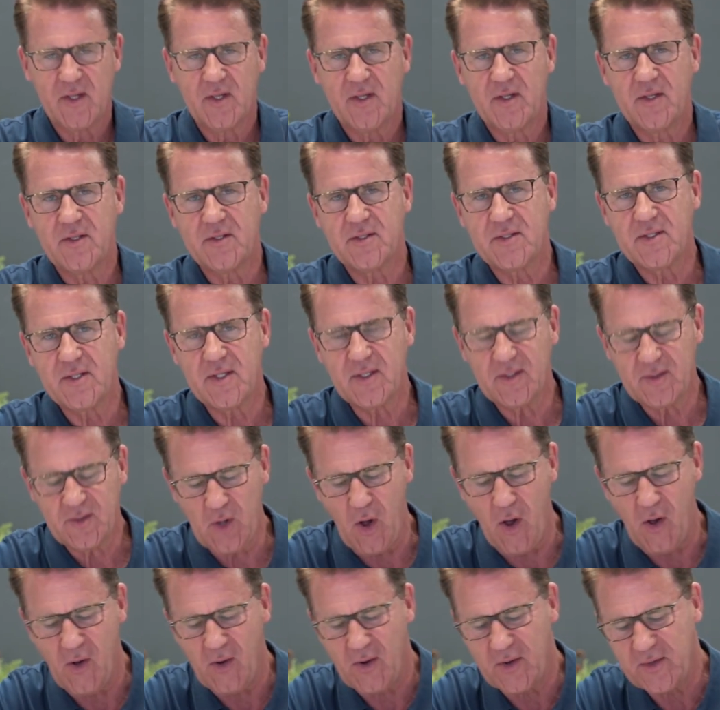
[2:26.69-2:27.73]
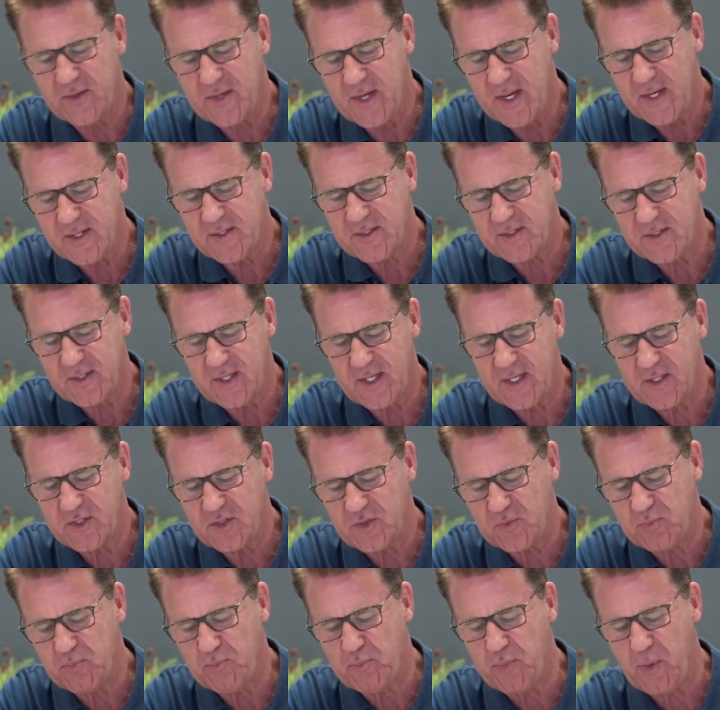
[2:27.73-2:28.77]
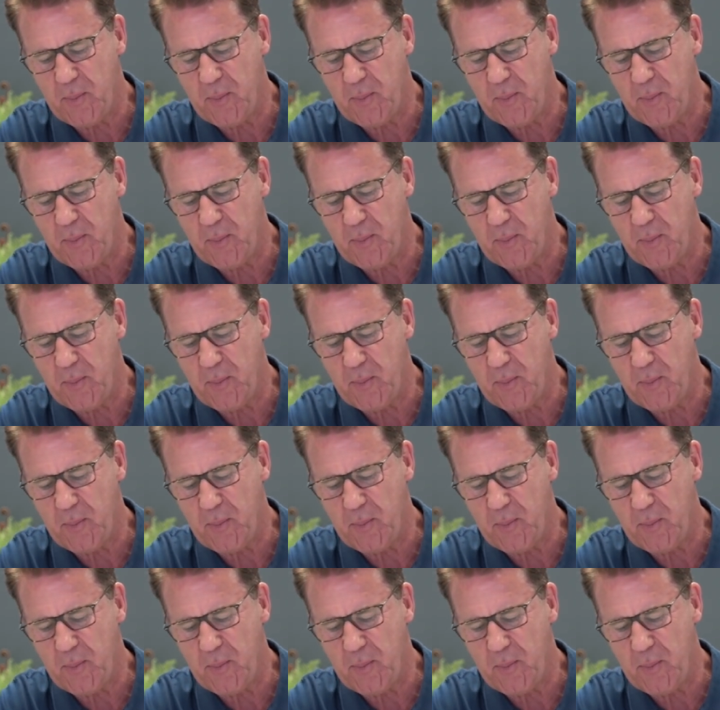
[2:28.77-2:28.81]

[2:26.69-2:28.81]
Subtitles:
You see, God has things